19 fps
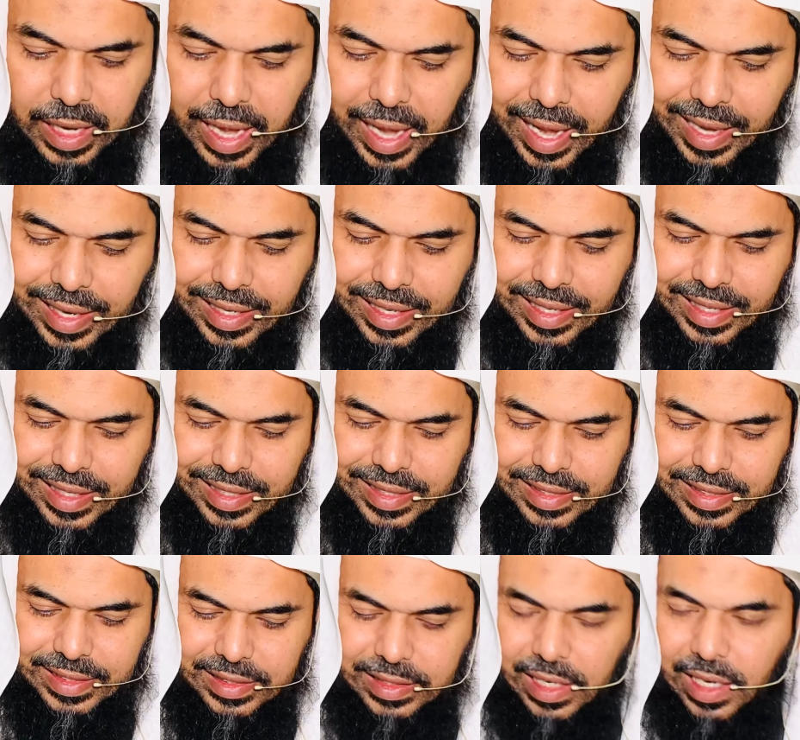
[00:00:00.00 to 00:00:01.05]
And
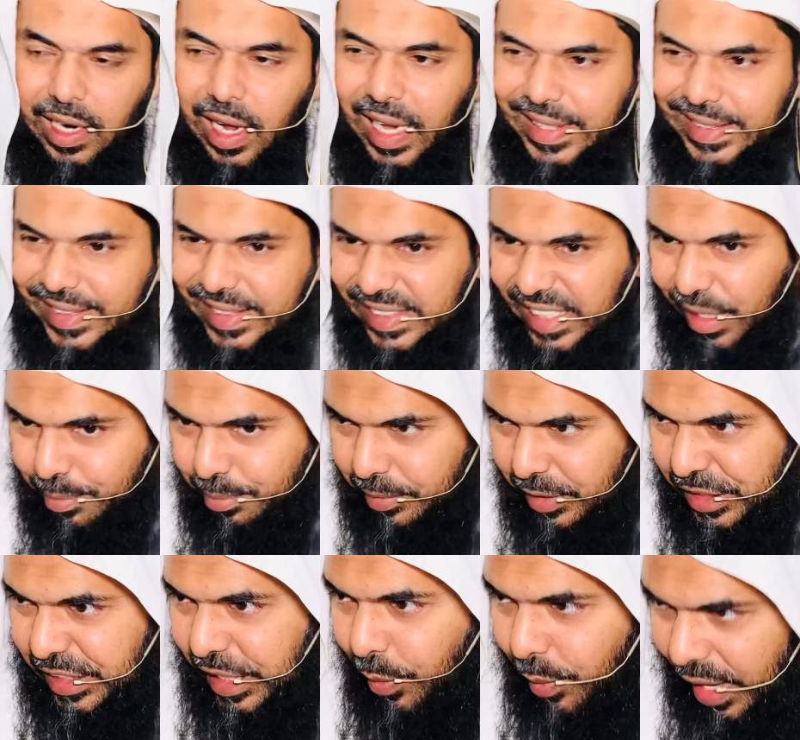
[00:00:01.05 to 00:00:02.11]
there are some
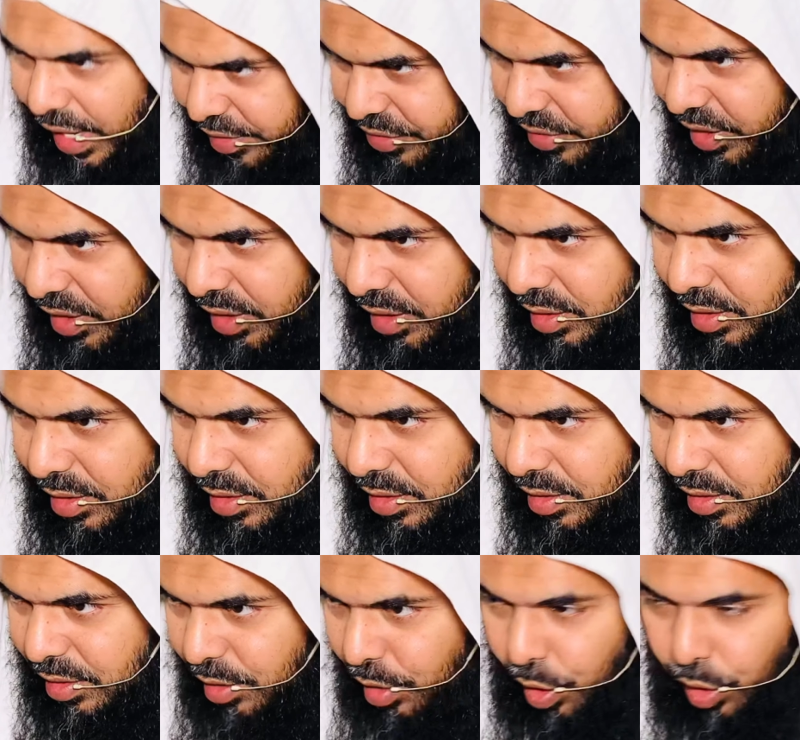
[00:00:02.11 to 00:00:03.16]
shawafi',
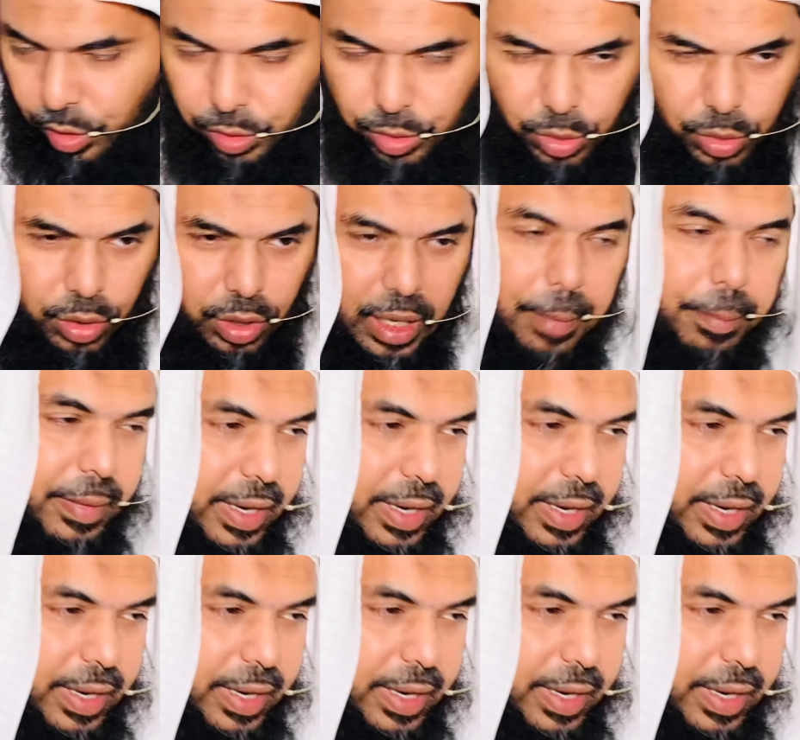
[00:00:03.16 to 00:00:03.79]
although a